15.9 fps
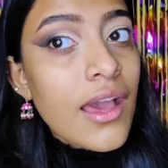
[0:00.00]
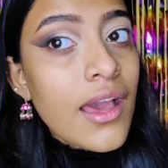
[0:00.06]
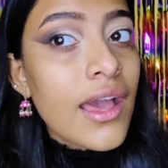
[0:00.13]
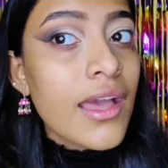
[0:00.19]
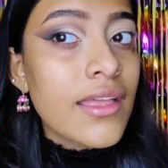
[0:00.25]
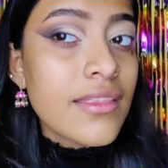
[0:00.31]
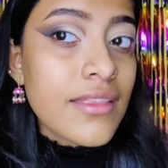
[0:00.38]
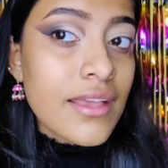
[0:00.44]

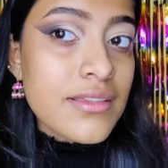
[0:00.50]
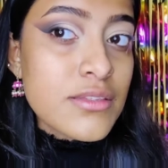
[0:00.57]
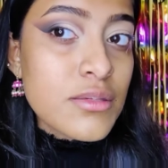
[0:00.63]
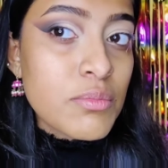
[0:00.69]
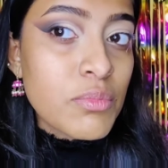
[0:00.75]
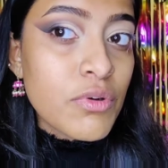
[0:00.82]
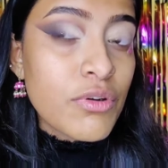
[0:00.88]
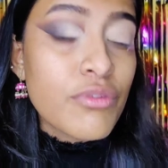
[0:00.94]
and
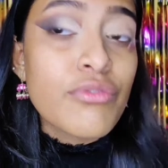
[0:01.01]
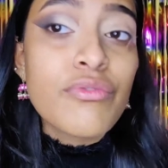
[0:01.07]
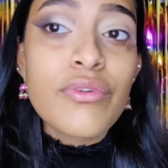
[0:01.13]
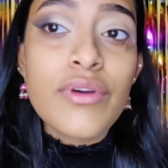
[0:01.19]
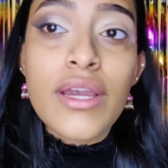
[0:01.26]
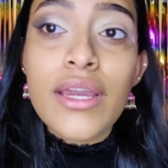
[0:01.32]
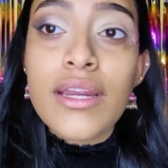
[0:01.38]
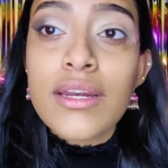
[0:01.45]
that's a
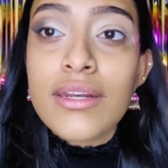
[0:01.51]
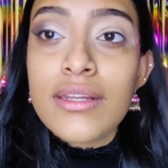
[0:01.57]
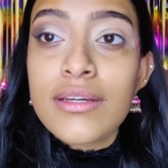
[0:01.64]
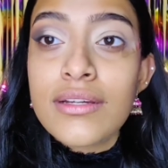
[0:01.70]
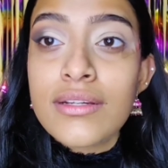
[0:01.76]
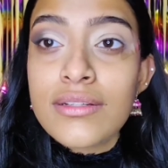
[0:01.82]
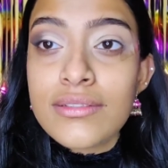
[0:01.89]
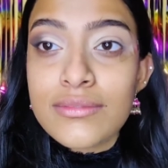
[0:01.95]
perfect
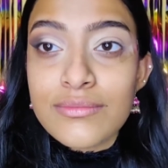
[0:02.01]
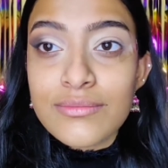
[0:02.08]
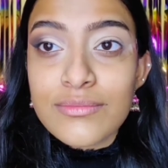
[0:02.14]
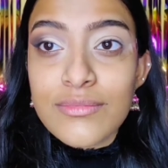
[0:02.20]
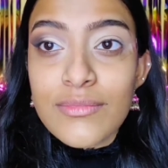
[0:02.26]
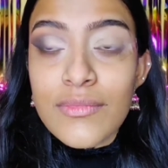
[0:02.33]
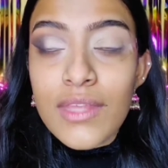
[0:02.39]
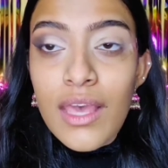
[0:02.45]

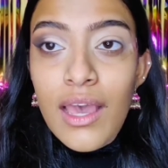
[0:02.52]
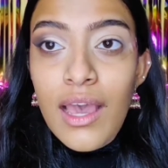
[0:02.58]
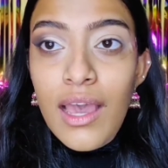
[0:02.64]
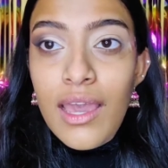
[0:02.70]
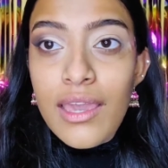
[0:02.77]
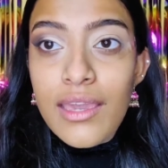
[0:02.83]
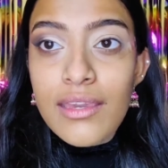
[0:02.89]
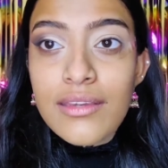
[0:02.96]

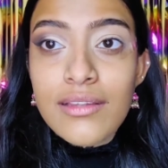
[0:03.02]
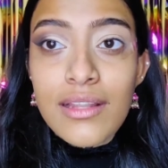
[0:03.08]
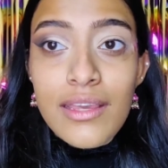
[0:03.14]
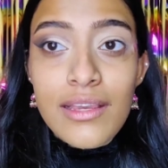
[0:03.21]
eye.